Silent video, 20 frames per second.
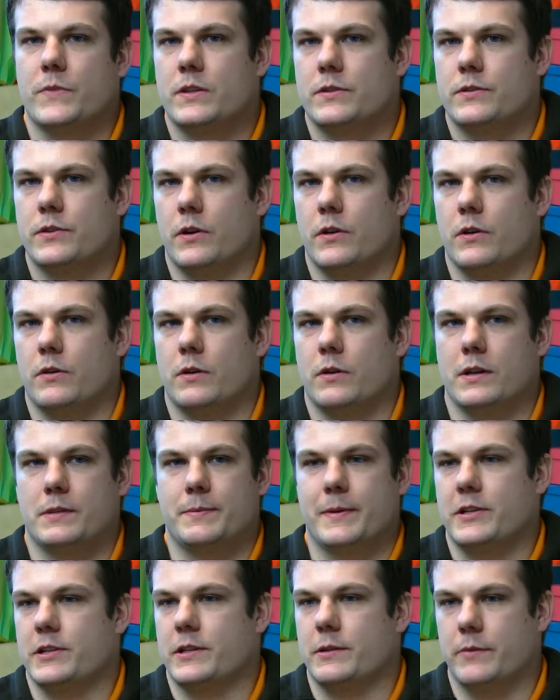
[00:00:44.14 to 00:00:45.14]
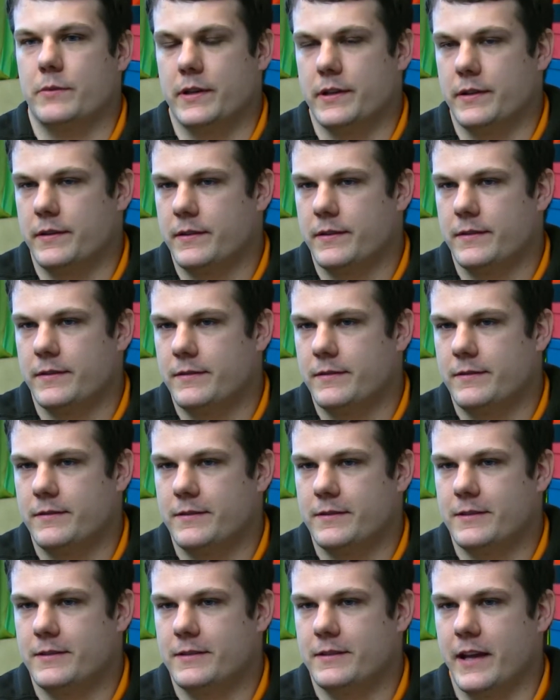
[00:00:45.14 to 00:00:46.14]
so especially with
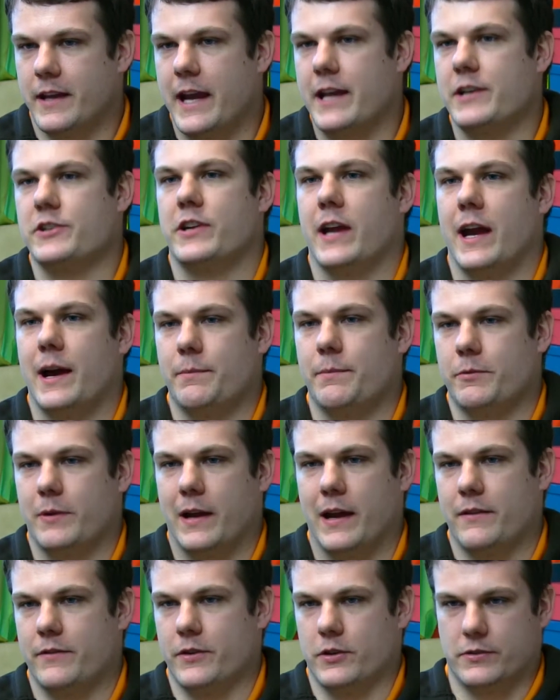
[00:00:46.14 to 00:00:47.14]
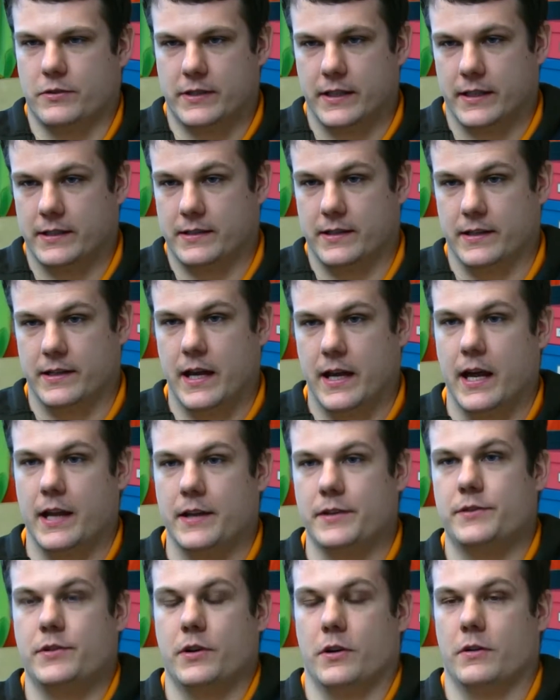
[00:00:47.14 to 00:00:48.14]
the age gap we have, you know, six to
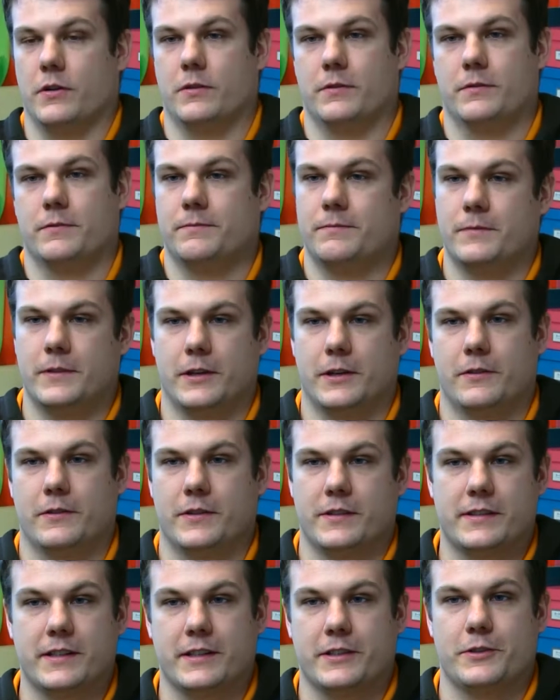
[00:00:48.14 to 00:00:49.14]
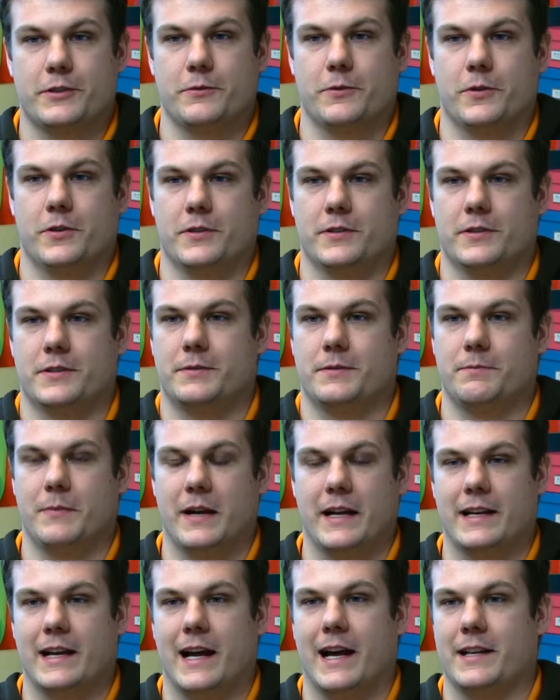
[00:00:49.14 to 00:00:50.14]
ten. So you know, the six-year-olds
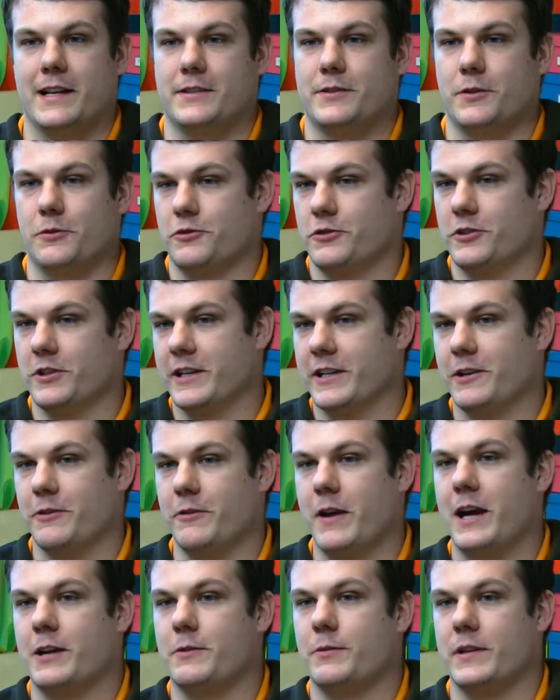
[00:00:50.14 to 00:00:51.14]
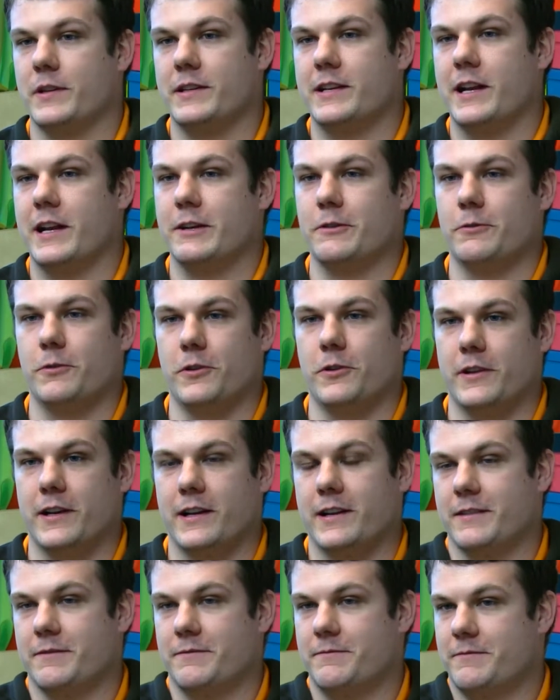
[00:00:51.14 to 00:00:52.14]
might not socially interact with a ten-year-old
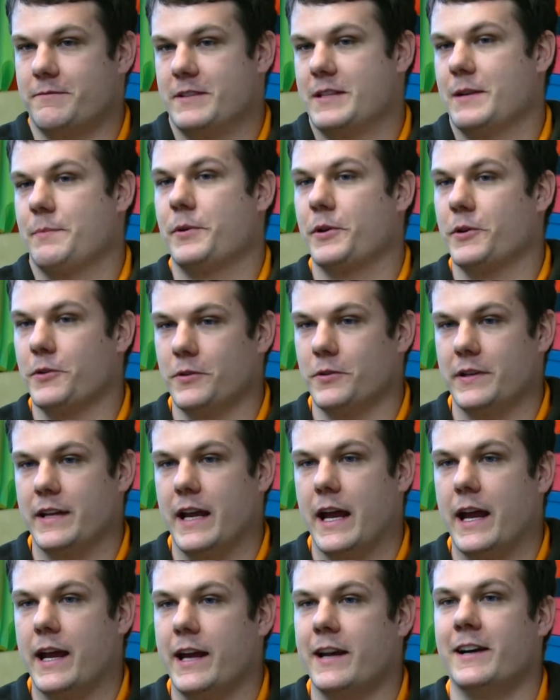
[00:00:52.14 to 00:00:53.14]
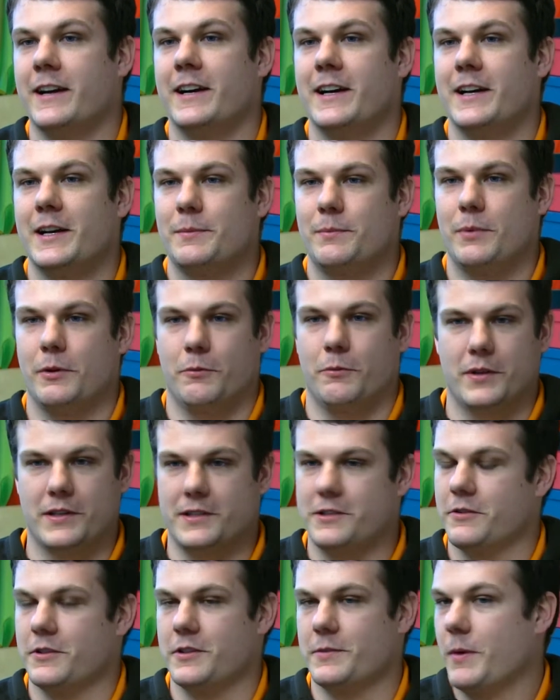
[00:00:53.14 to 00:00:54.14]
on a typical day, but
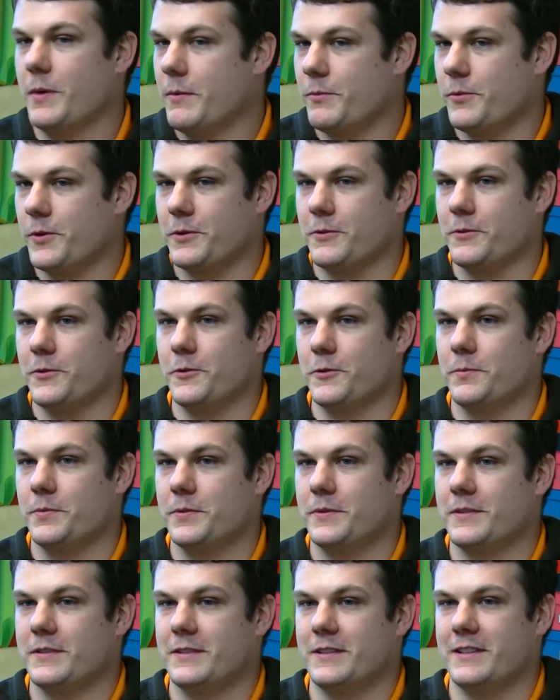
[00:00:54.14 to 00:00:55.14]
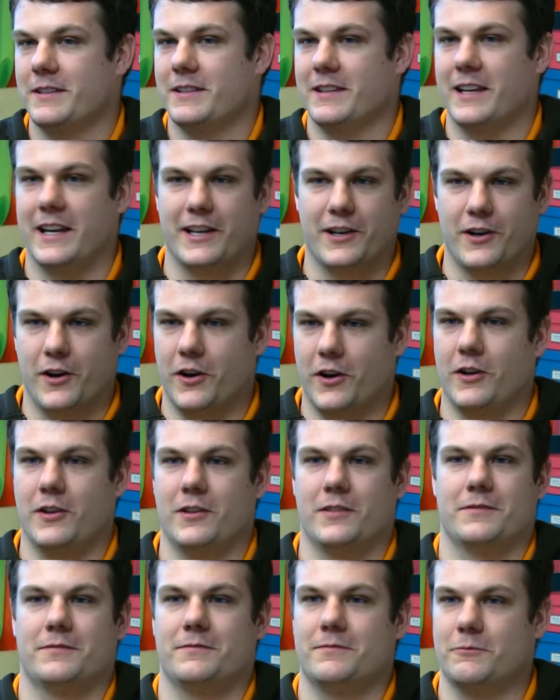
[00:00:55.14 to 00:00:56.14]
once they're in smartboard group, they can all